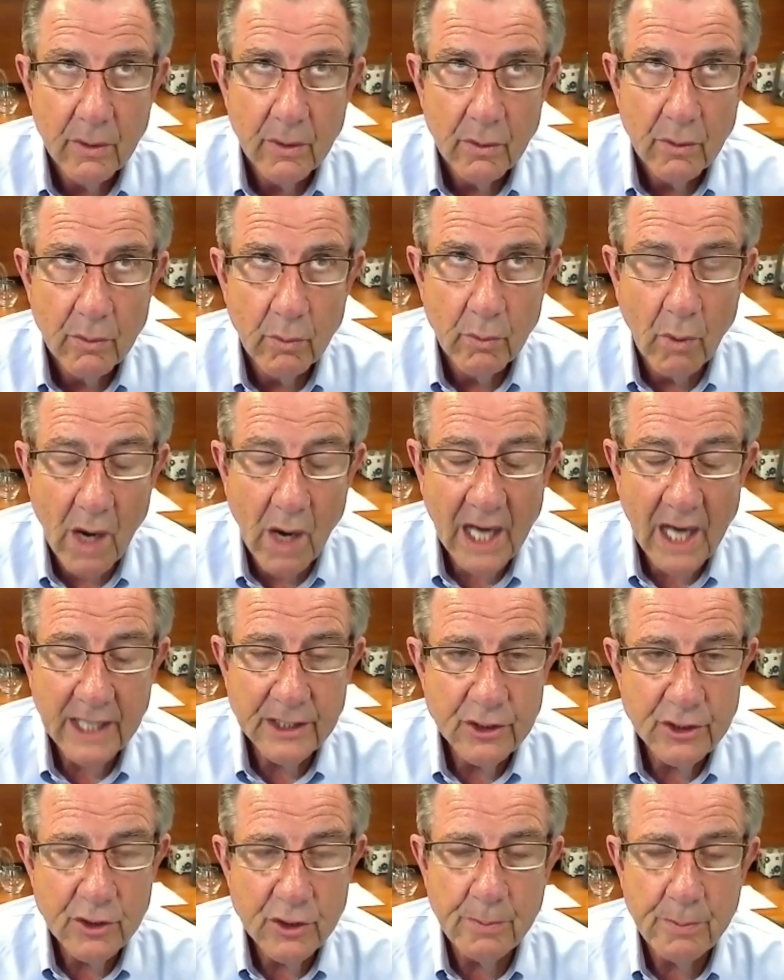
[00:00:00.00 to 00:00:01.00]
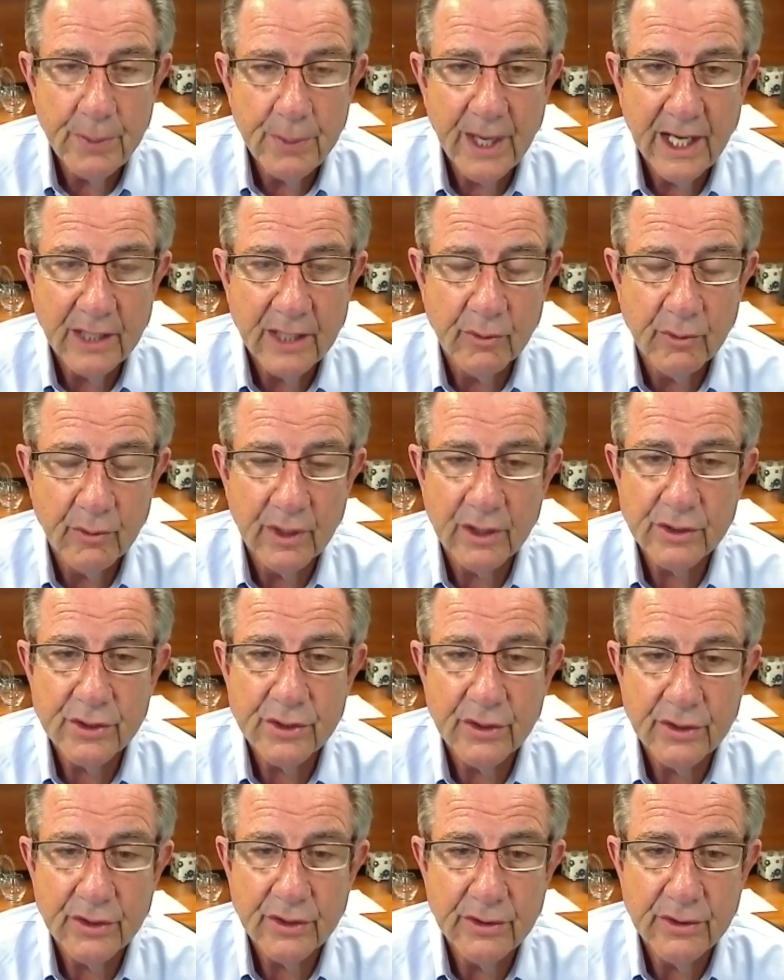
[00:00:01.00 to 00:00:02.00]
why you pay realtor
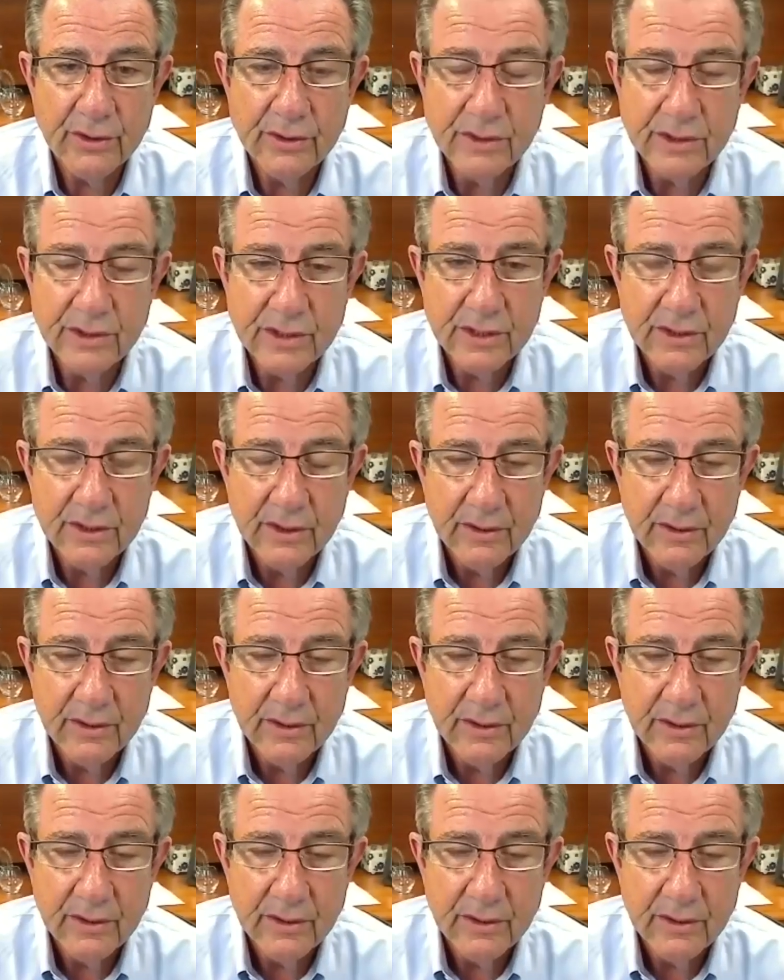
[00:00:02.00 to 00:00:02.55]
dues